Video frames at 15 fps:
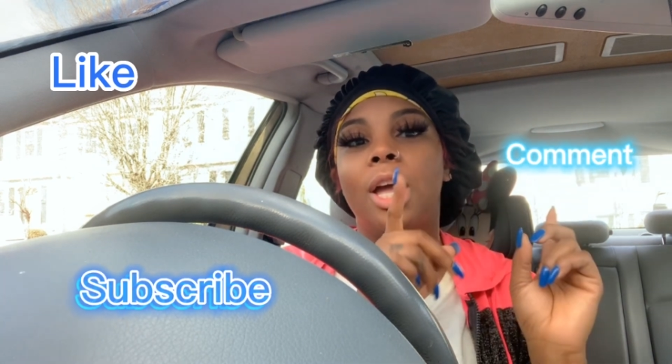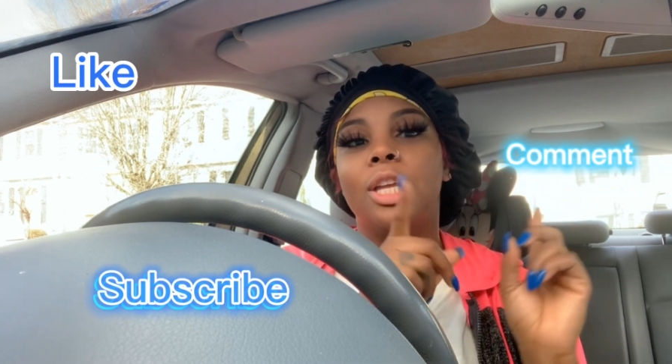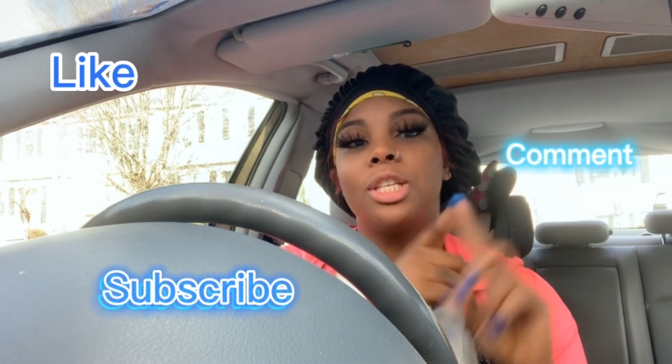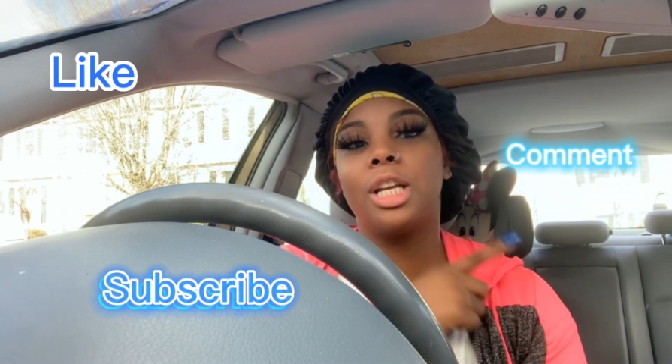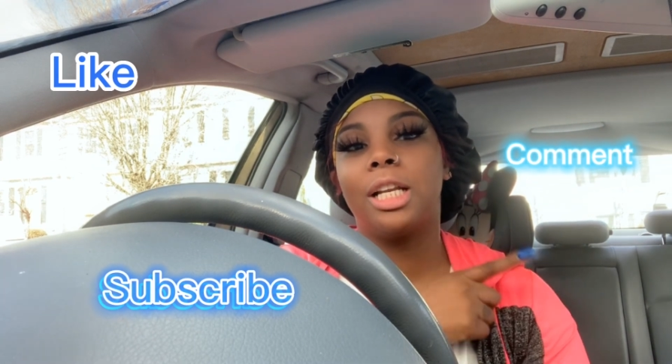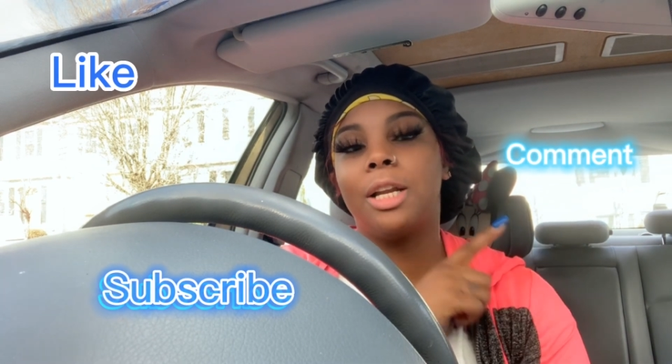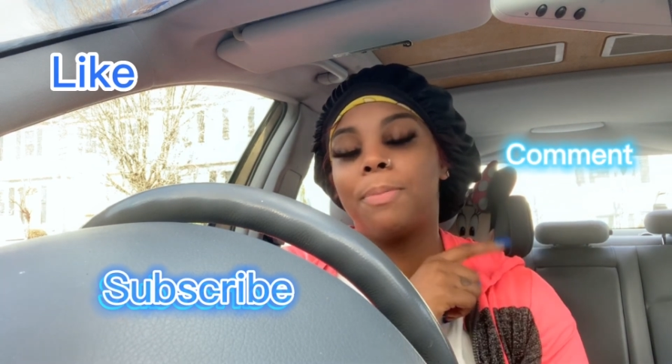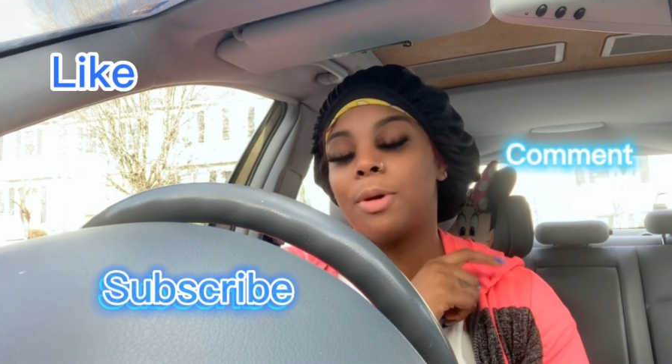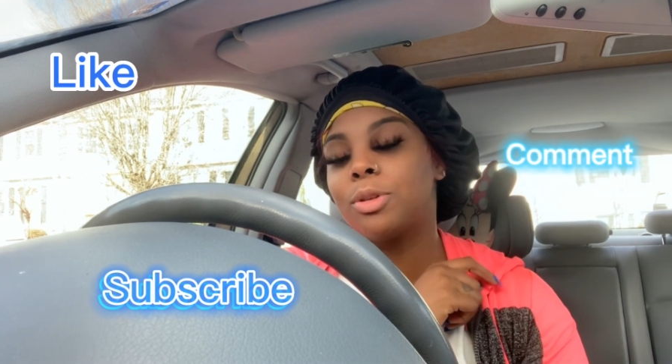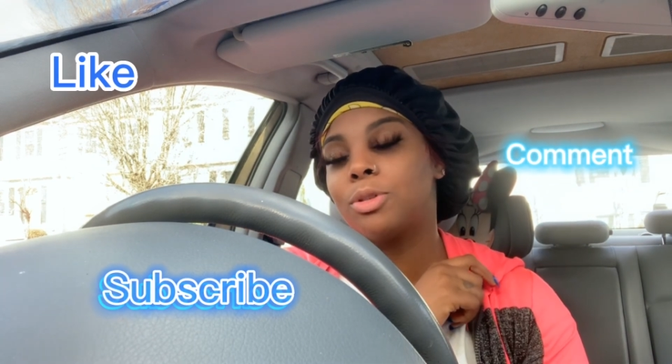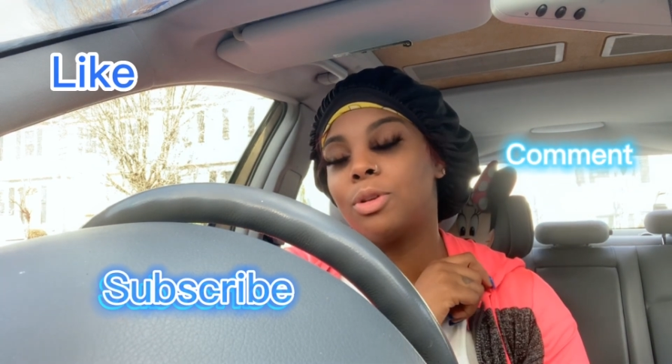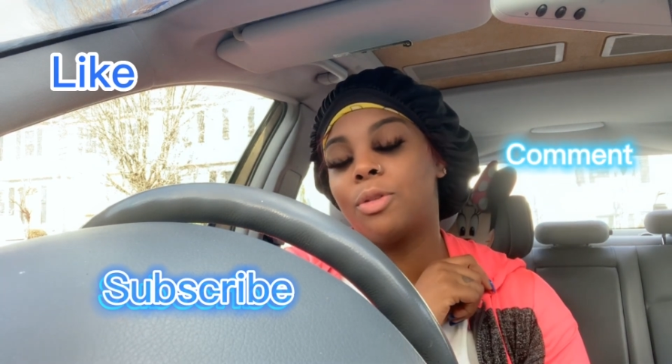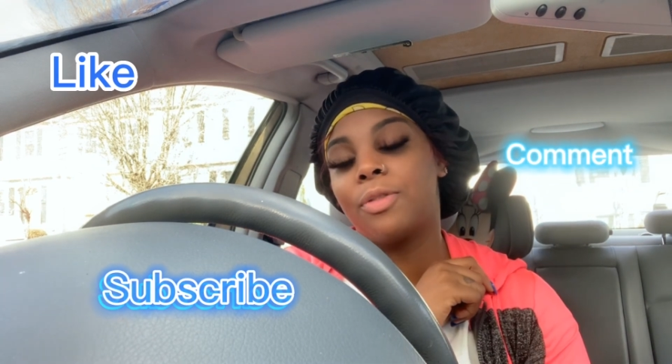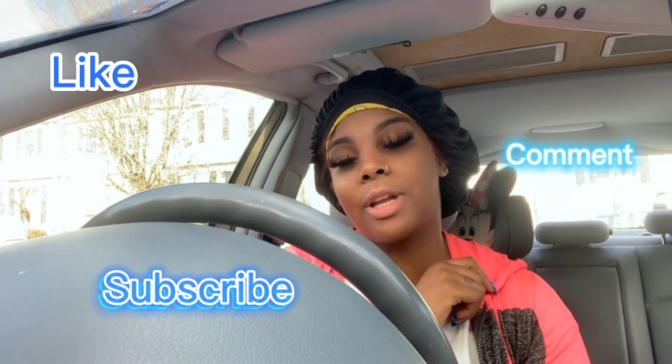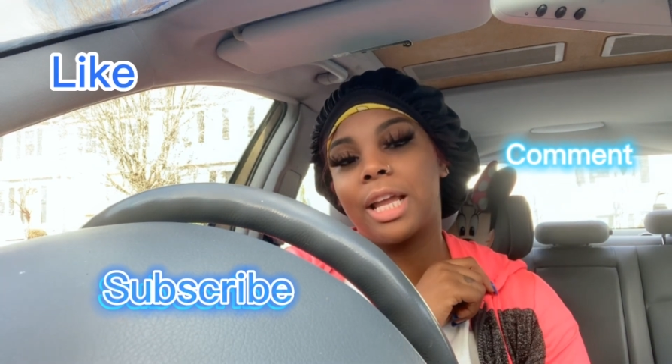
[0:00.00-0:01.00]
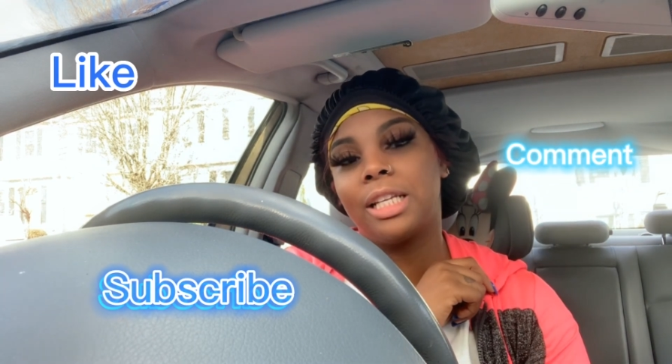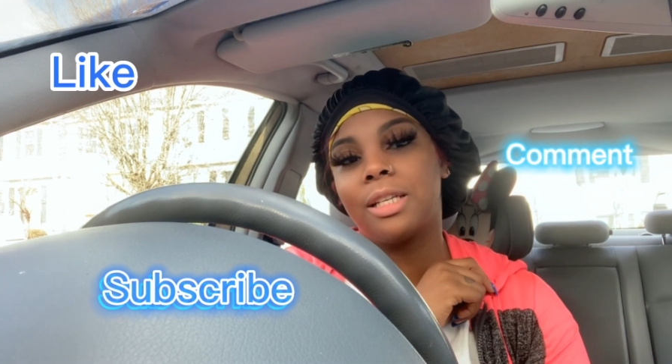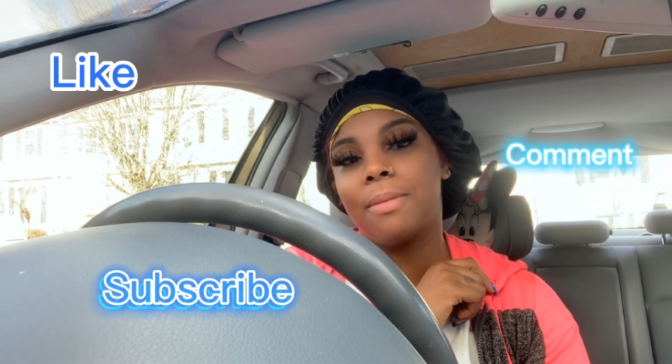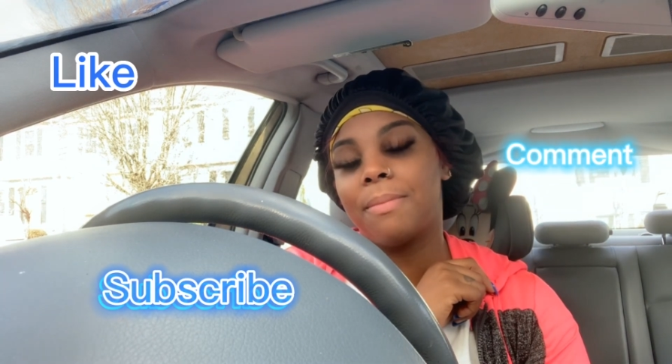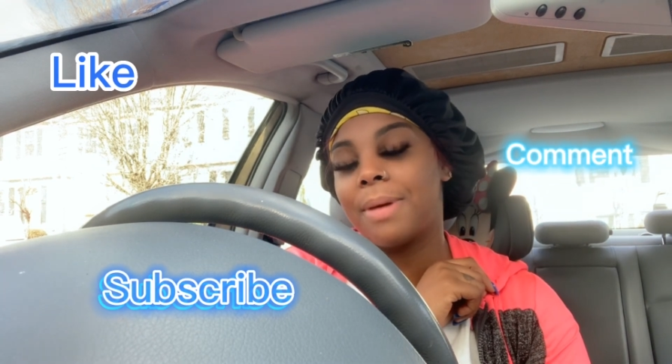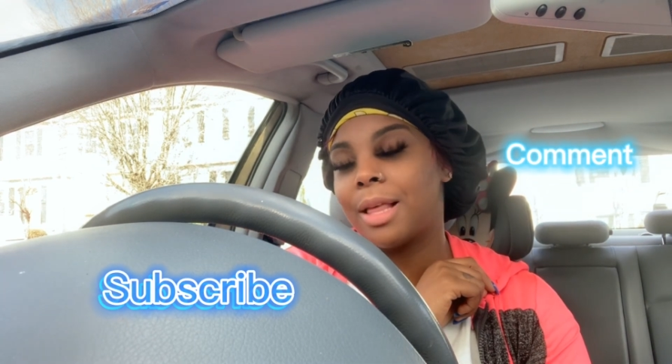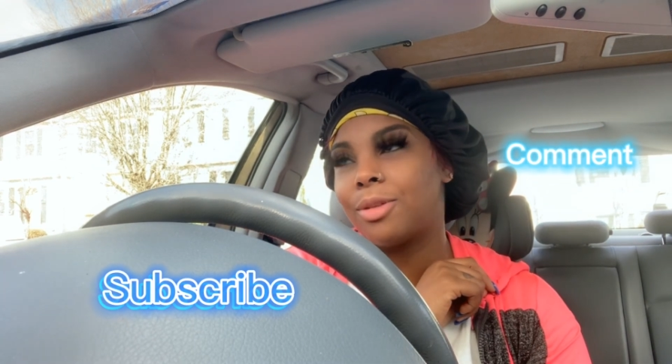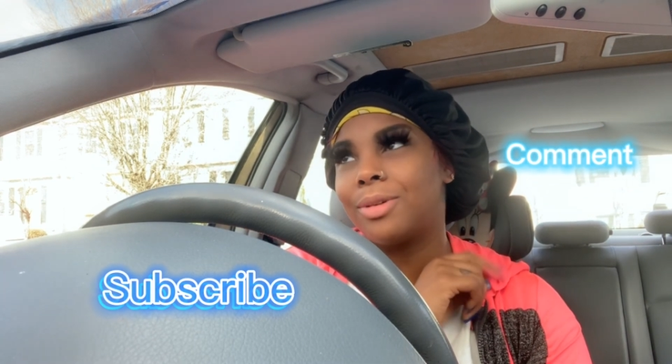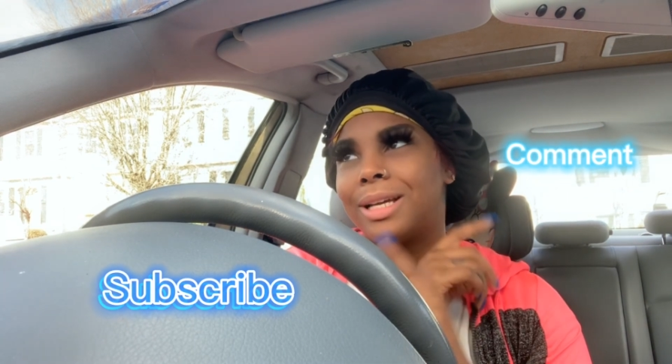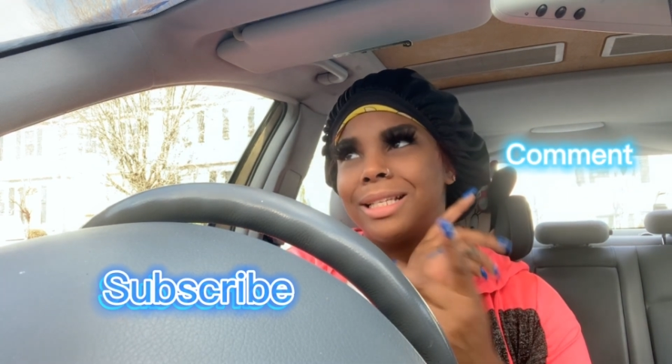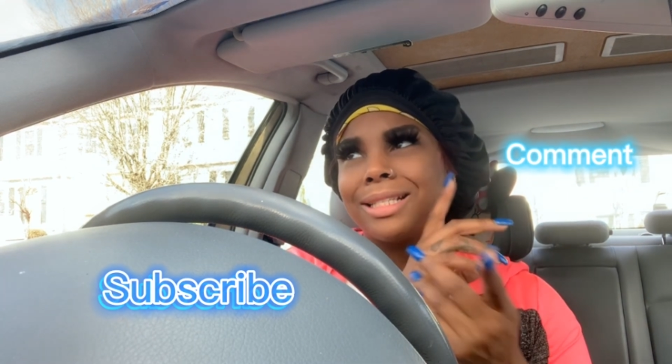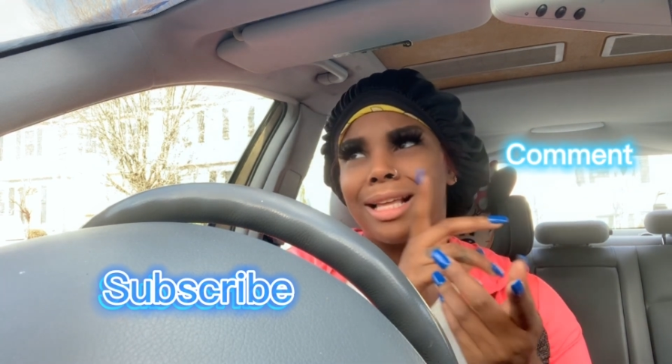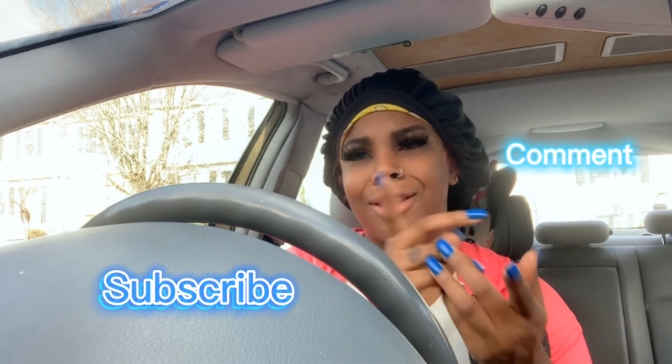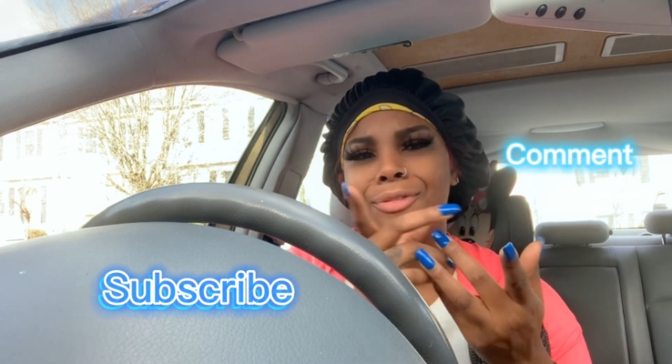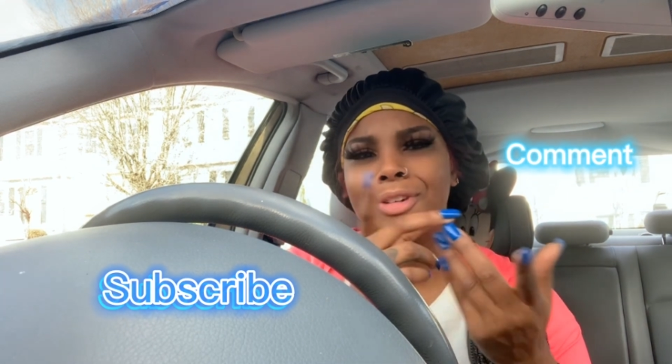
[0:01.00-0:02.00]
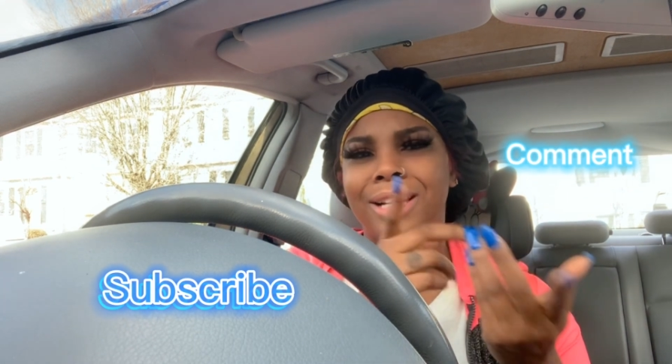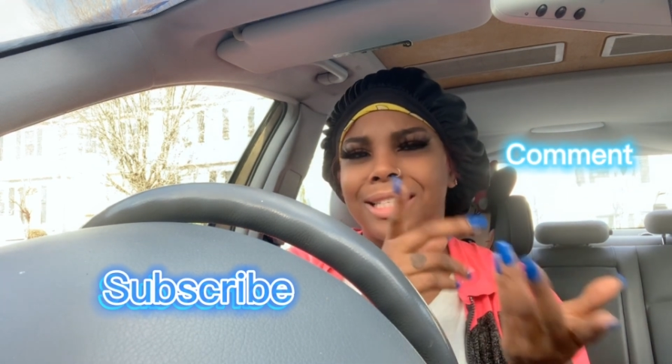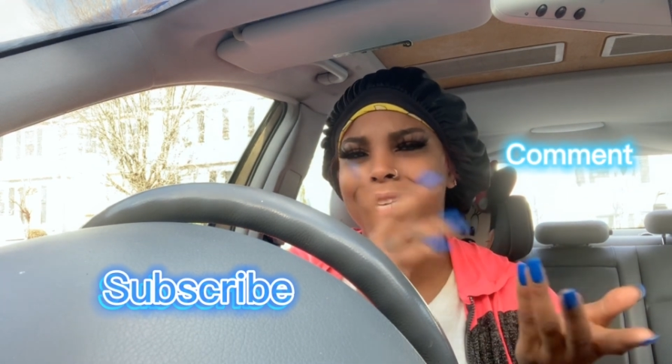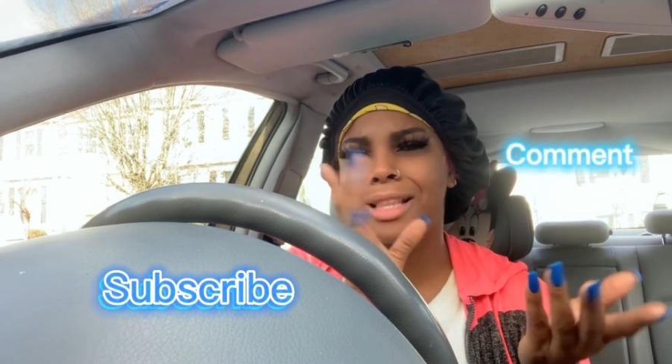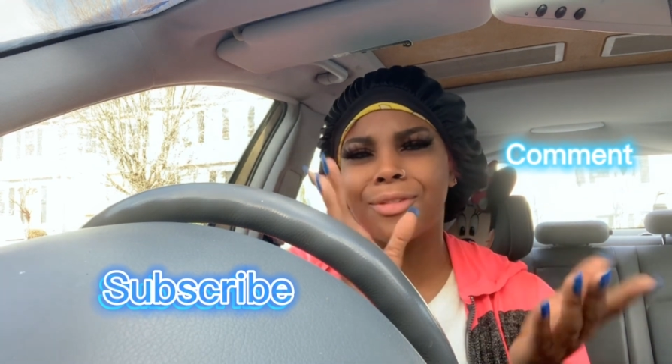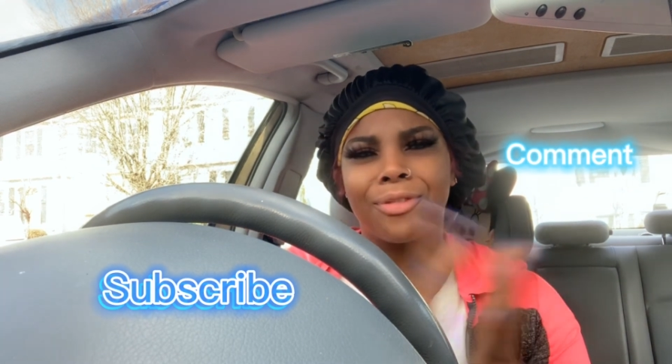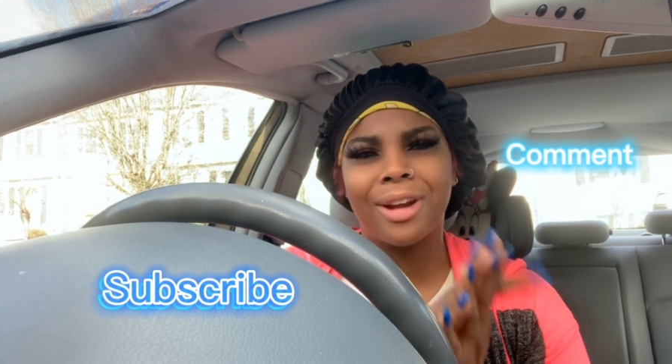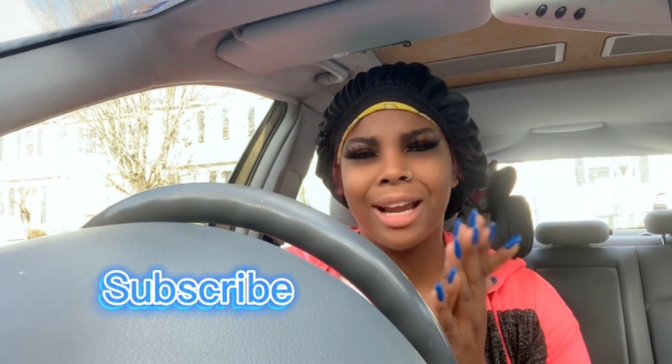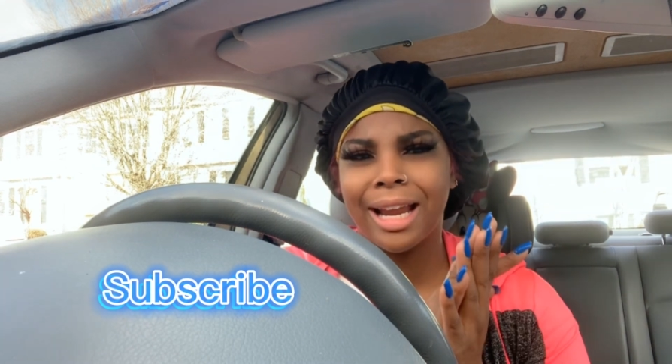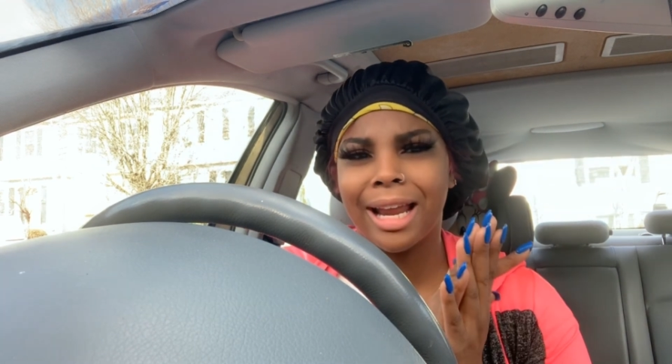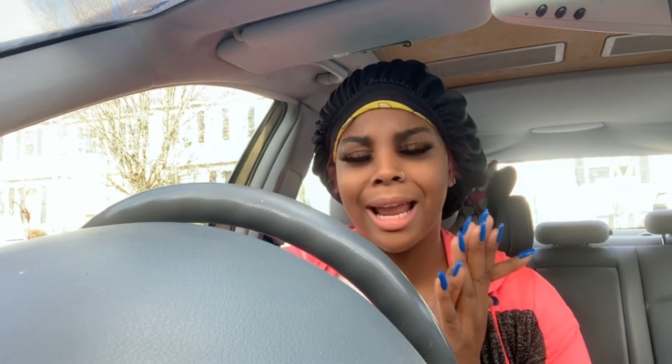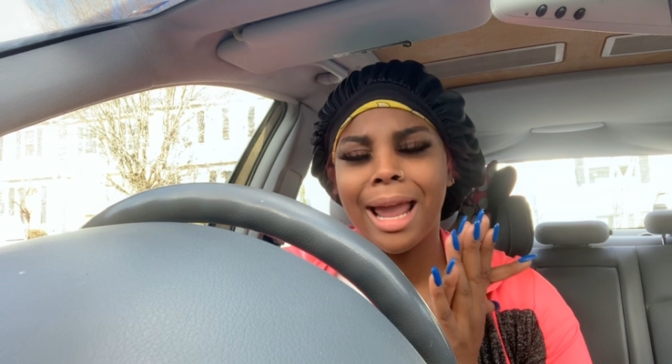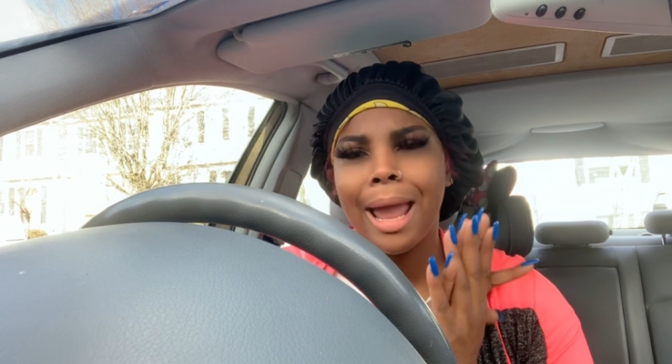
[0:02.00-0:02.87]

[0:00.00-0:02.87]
turn that post notification bell on, and tell a friend to tell a friend.